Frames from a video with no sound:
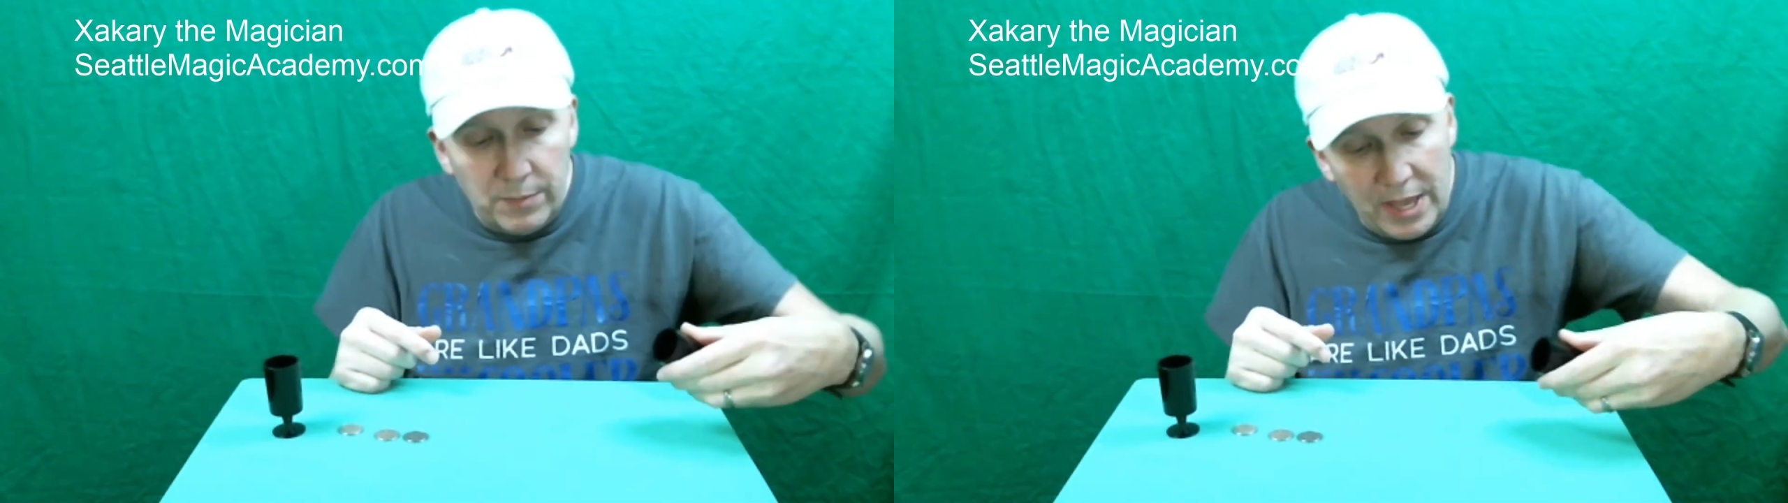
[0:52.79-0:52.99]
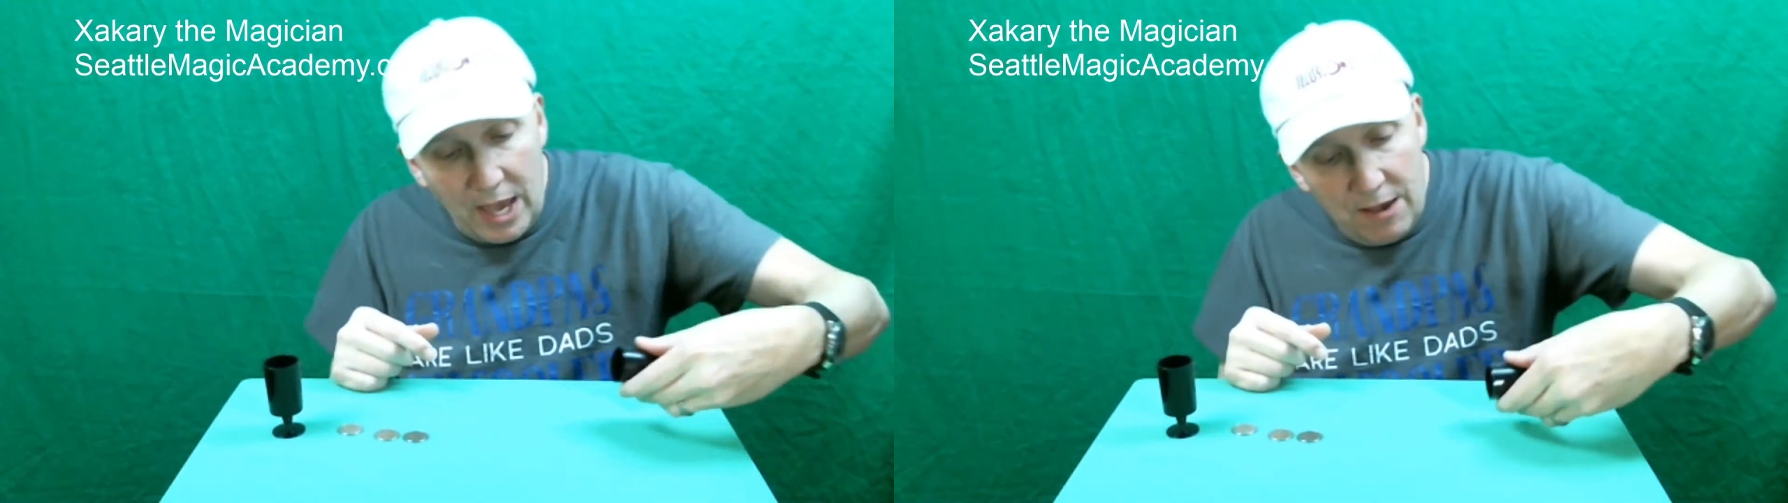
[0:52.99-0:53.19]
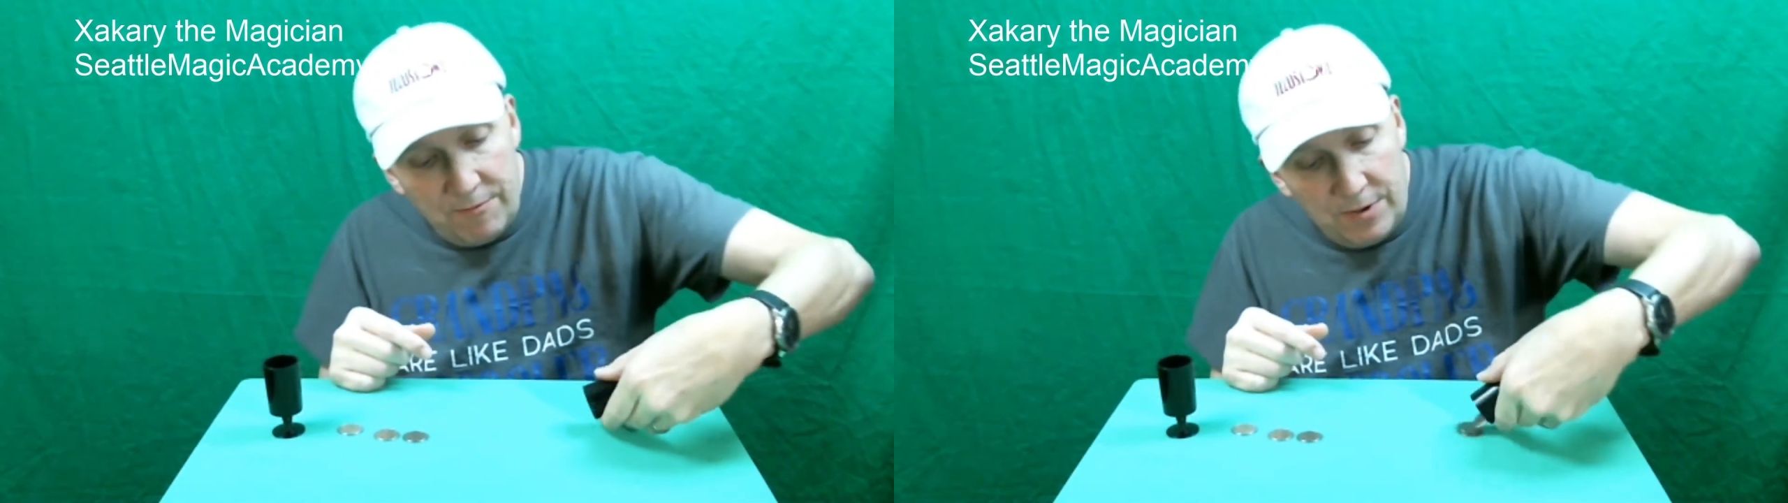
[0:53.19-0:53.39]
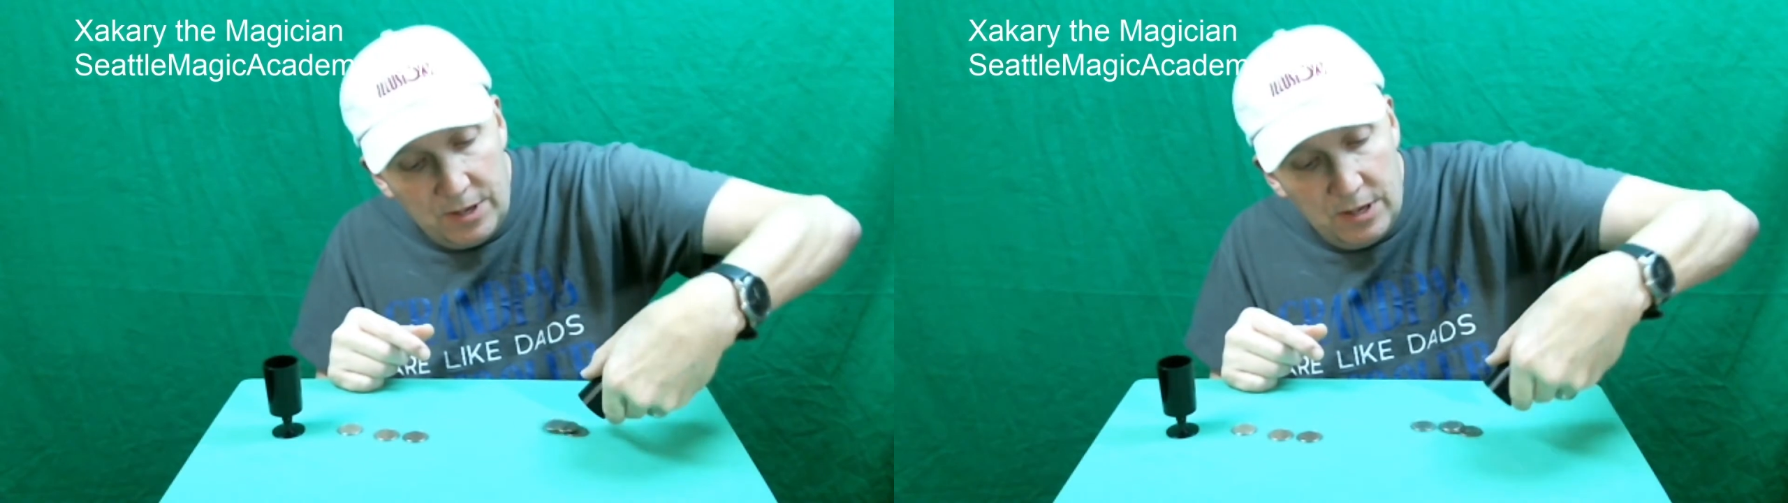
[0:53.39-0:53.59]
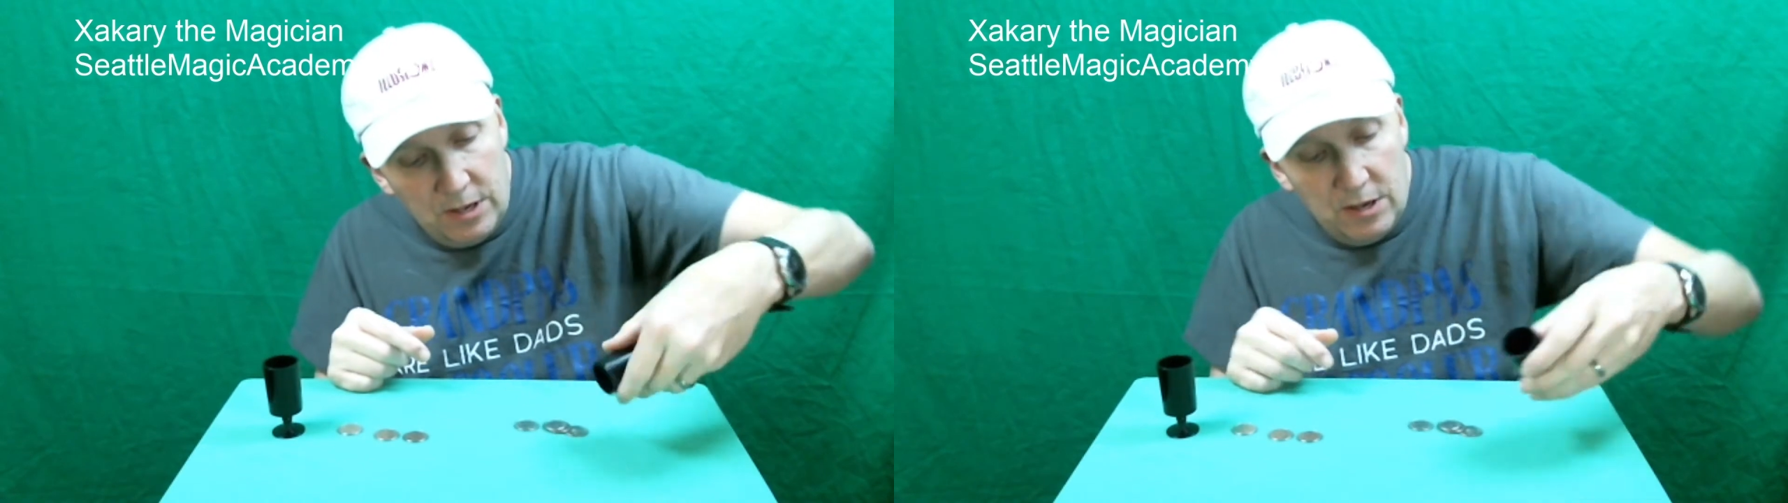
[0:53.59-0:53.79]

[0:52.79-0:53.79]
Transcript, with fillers: we have